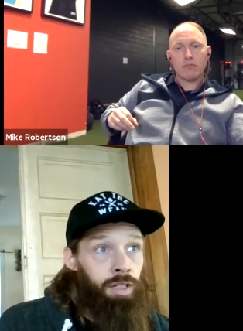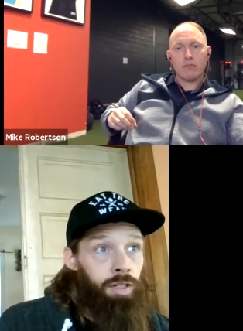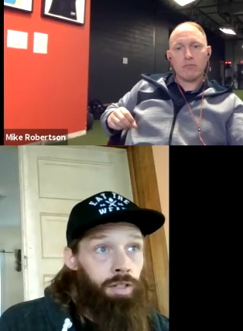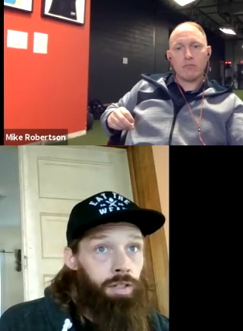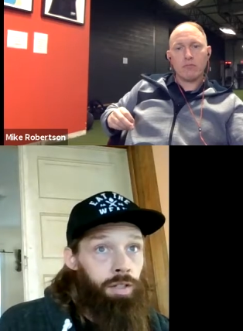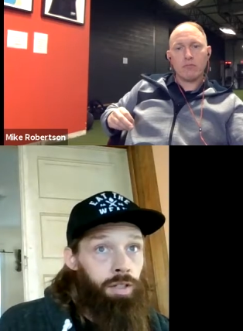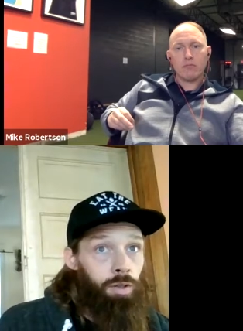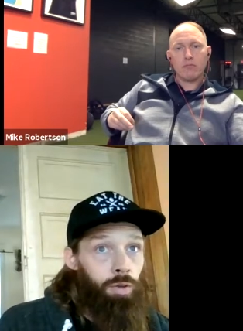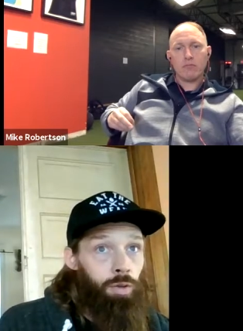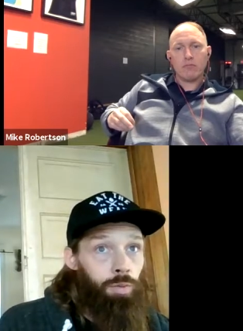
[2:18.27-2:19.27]
Speaker 1: you
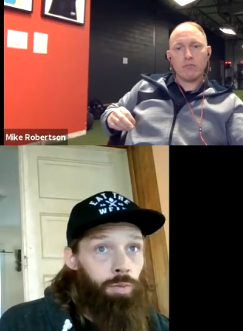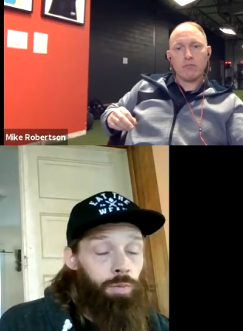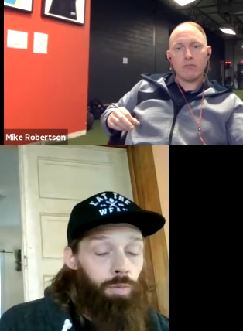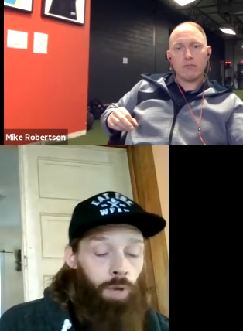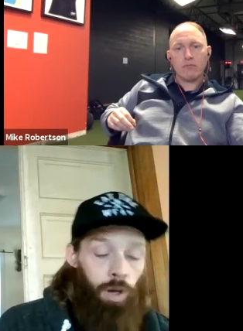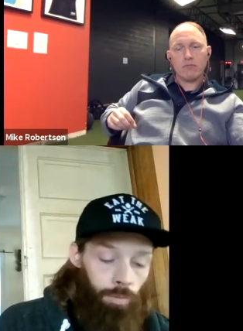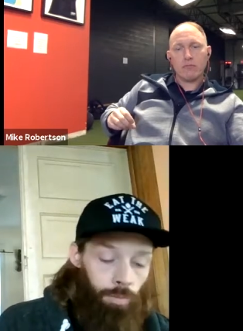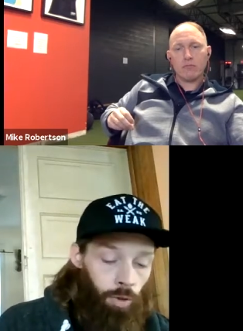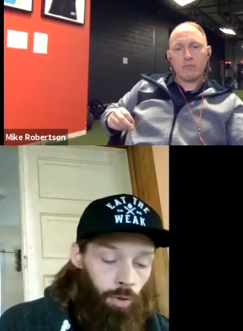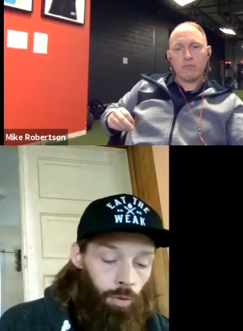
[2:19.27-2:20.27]
know, well,
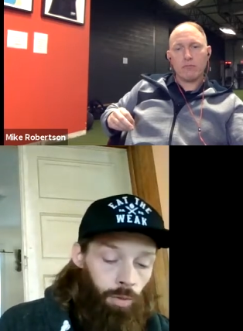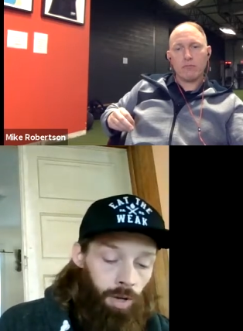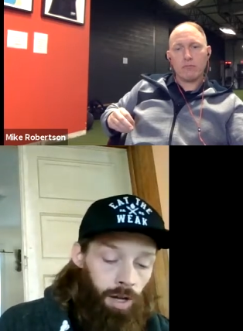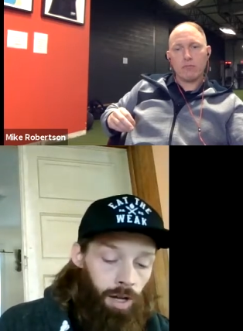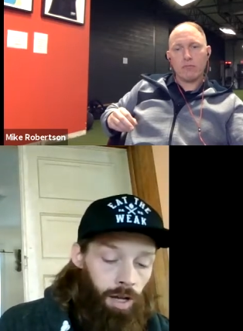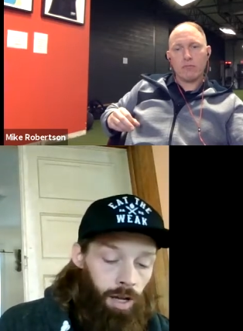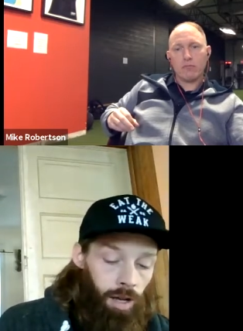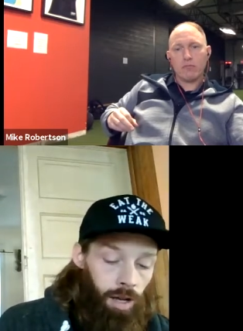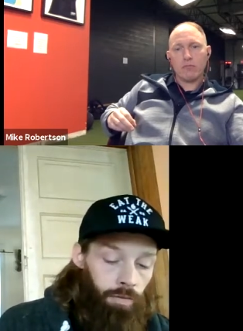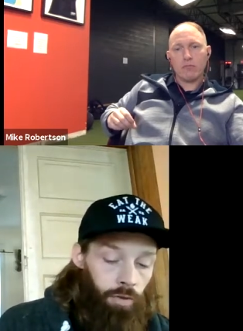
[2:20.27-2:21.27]
so
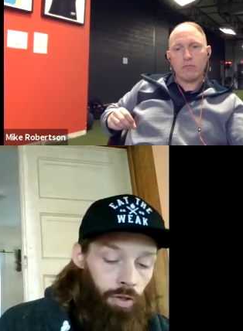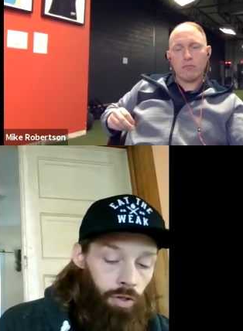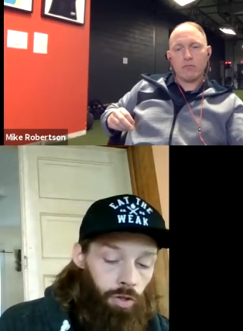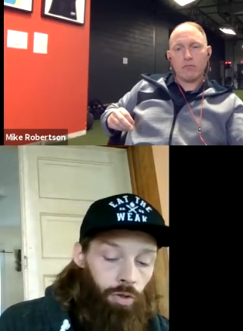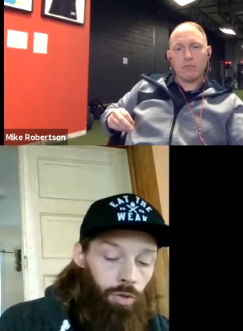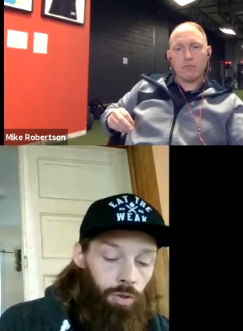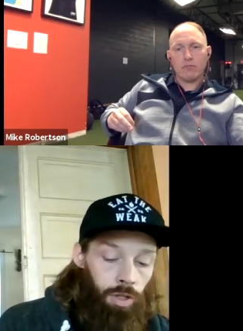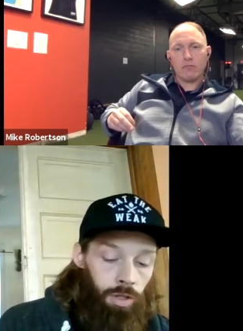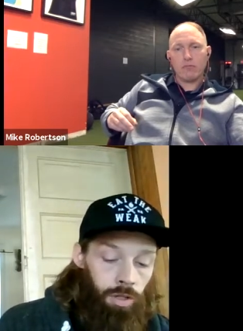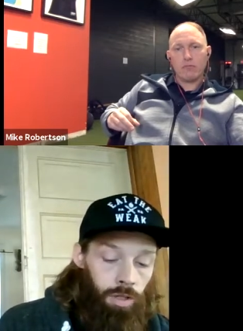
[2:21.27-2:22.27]
for you
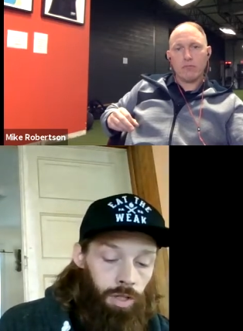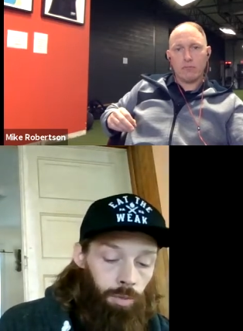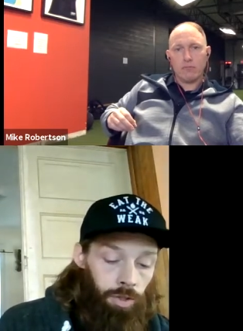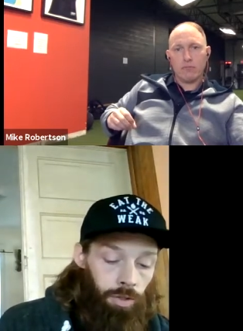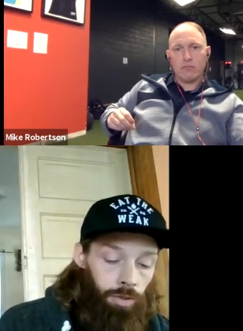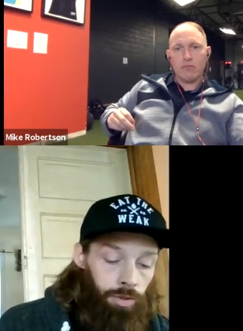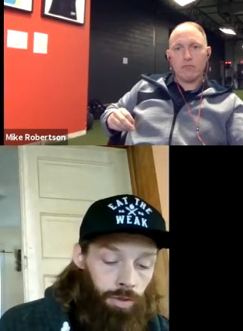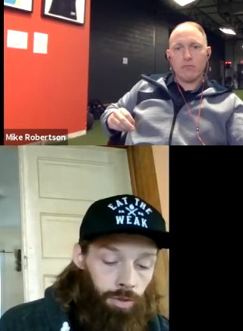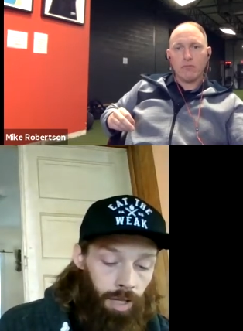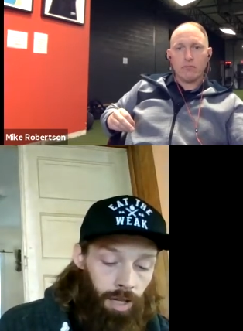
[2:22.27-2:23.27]
and what you do,
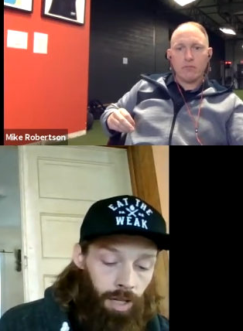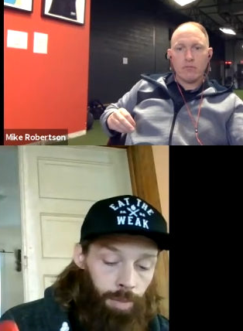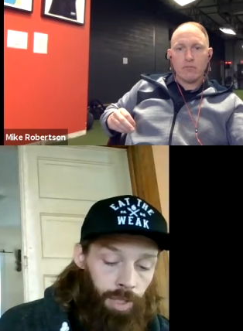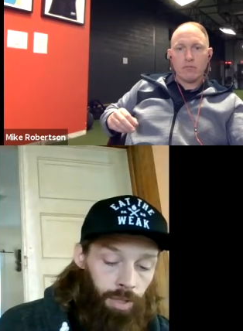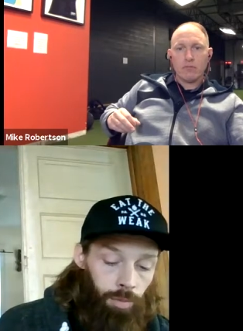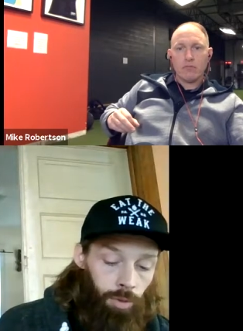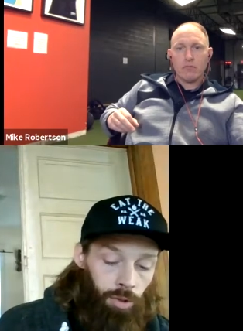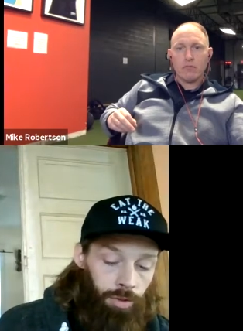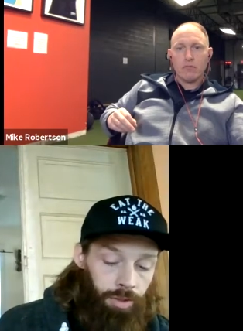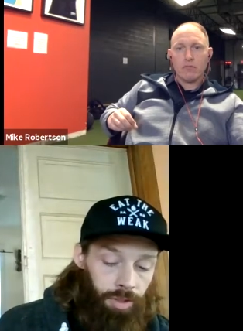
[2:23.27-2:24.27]
like, how big a role
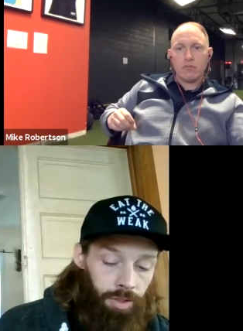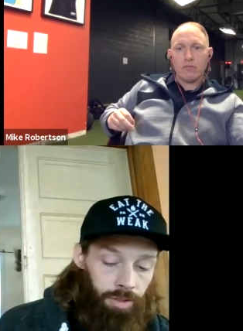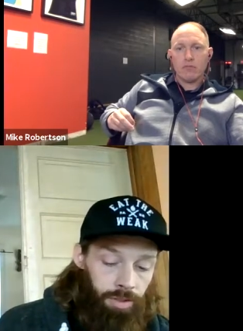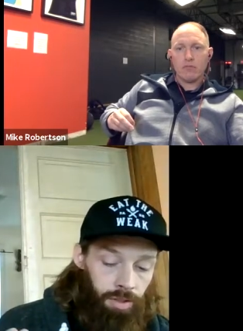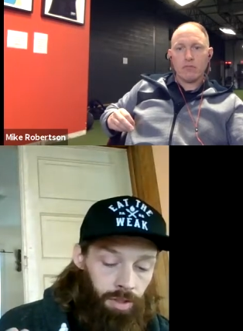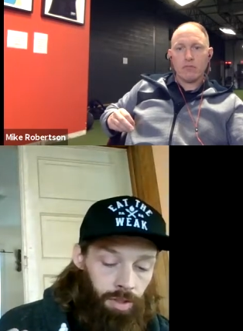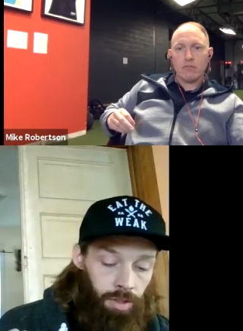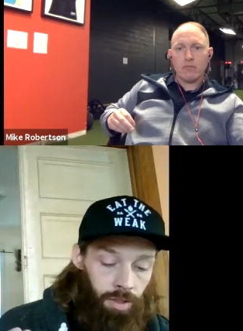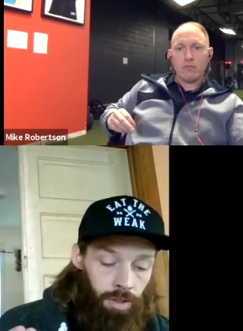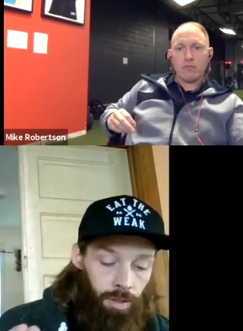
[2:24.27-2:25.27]
does
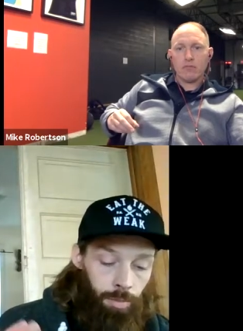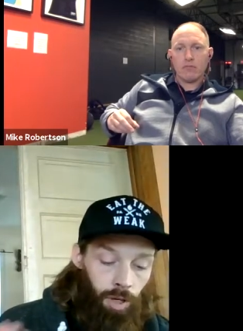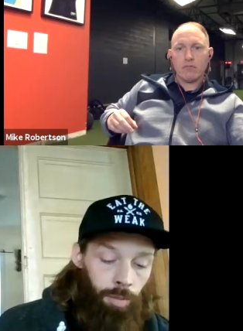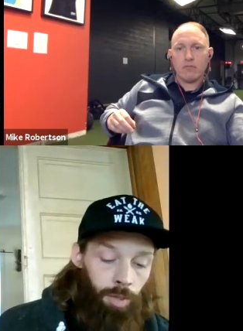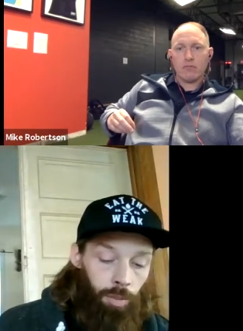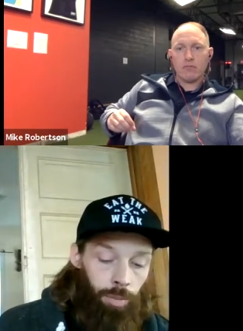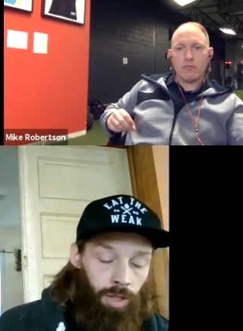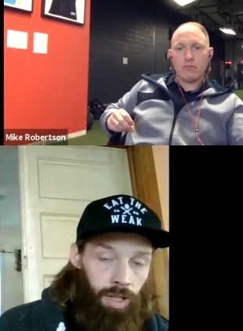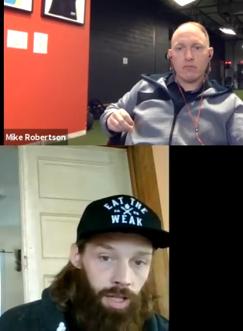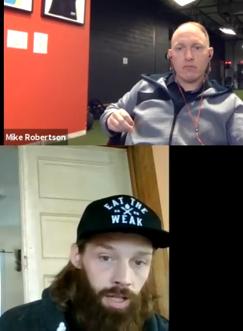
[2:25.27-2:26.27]
the barbell
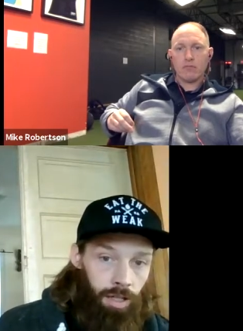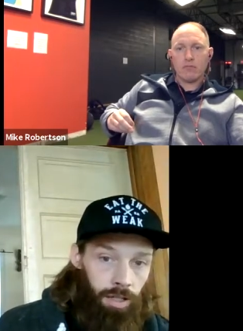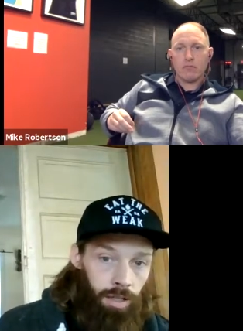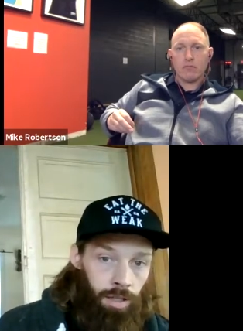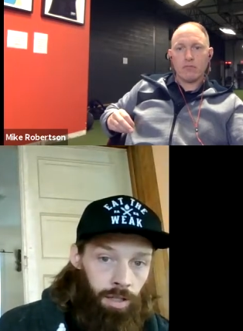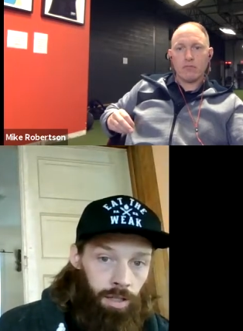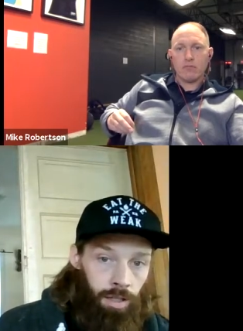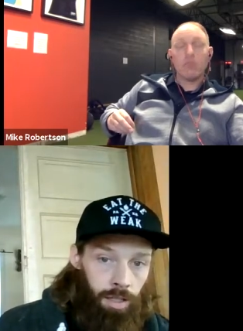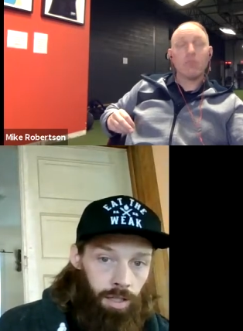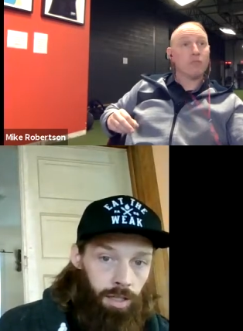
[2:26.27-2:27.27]
play
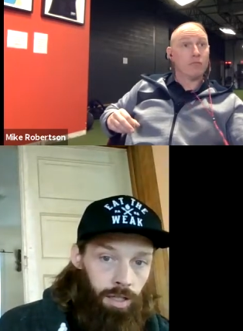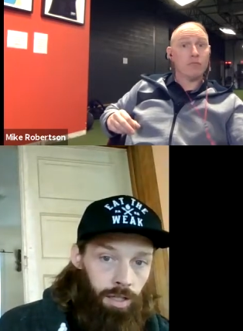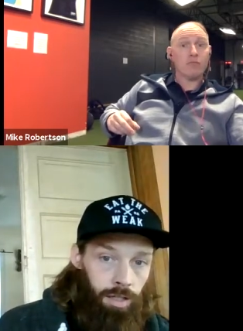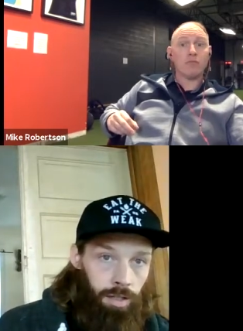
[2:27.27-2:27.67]
in